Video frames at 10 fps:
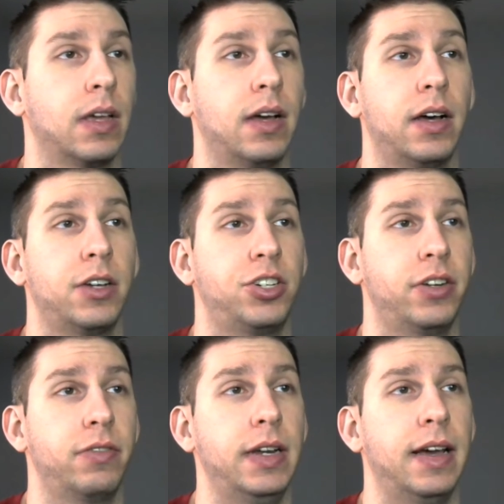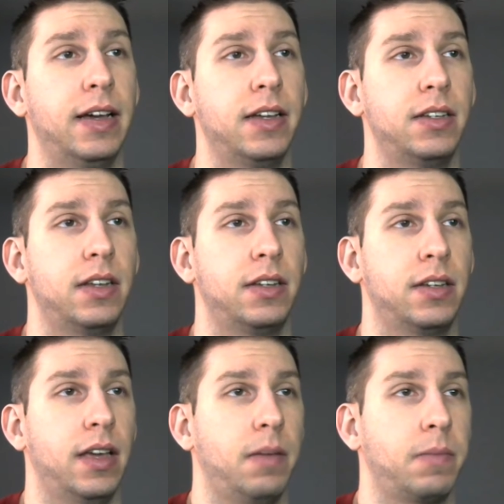Sherry has
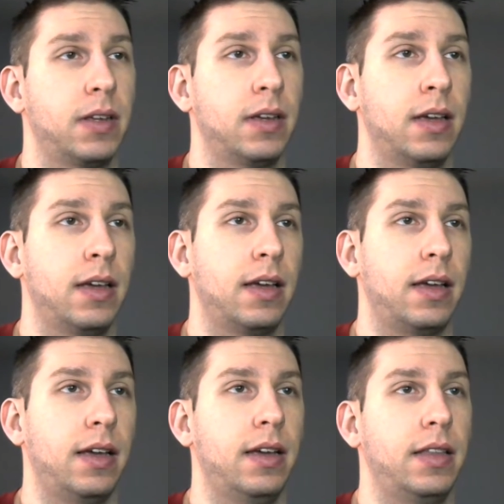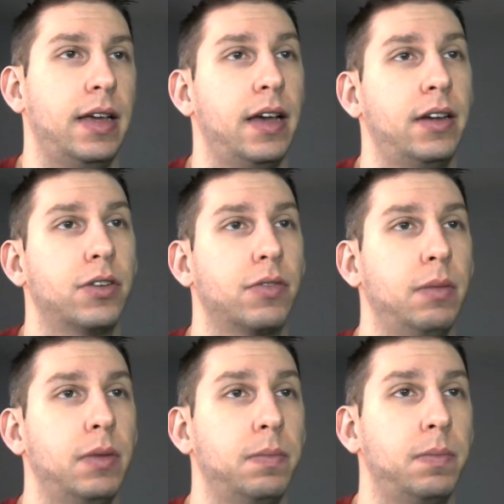escaped, and they had an
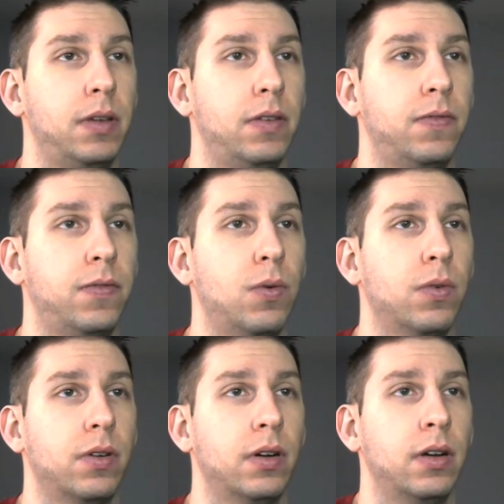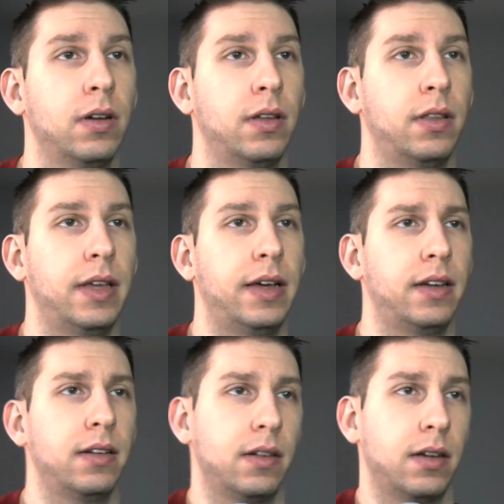agreement before
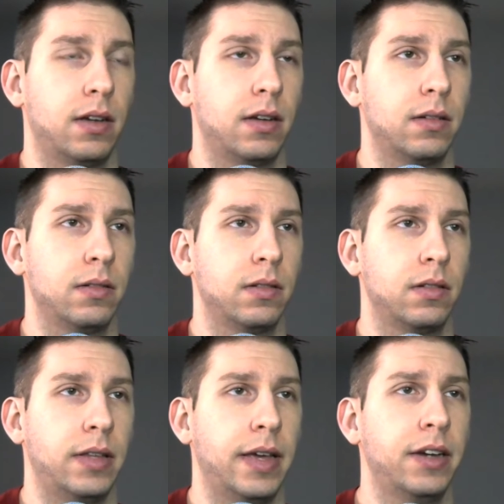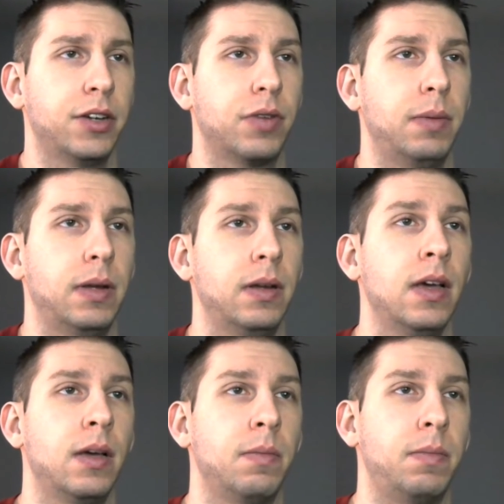that. They had an agreement
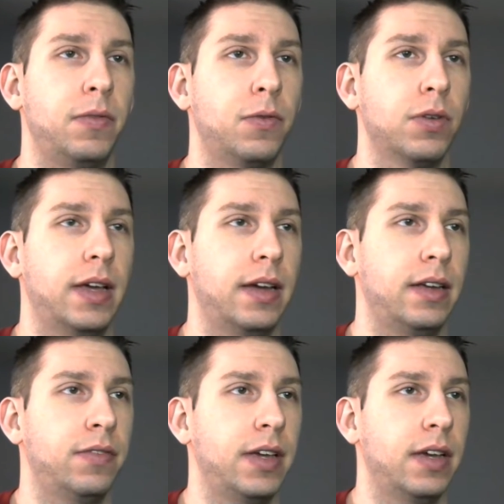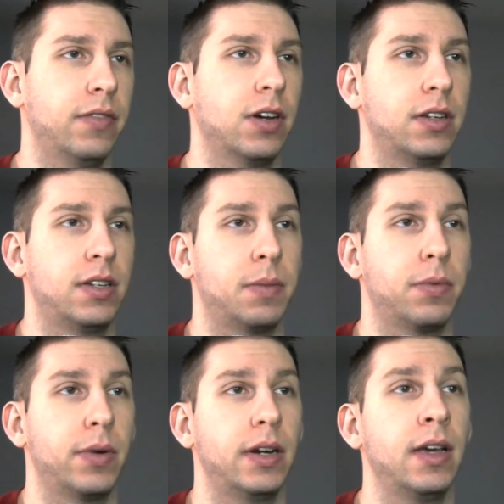before that if they ever got
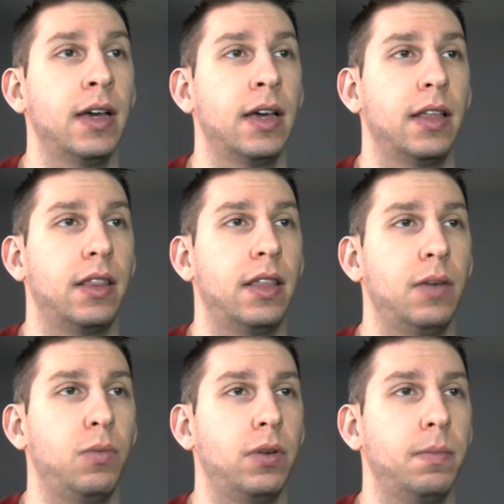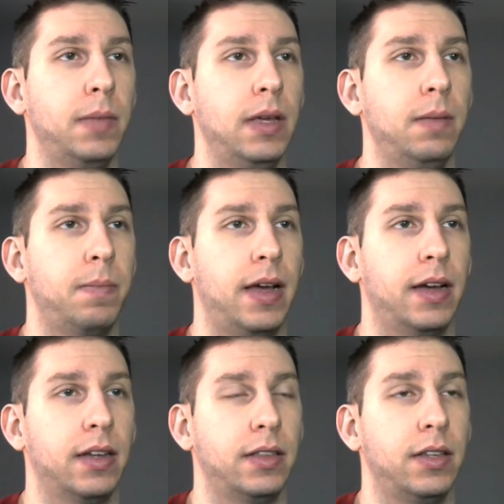separated, they would meet
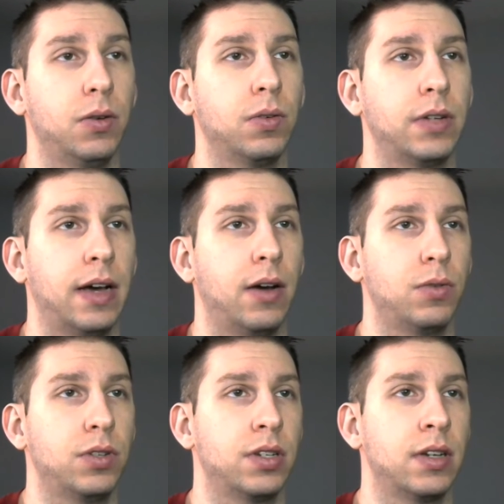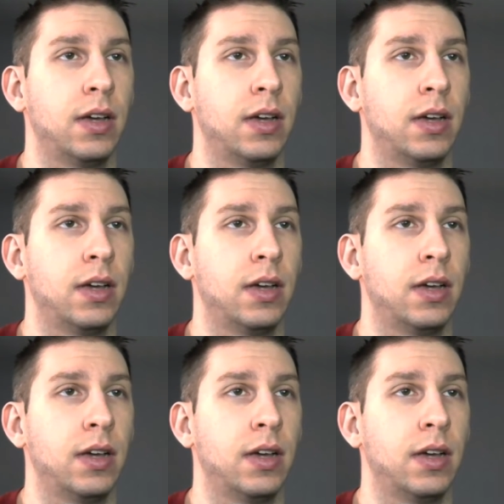back at the old house.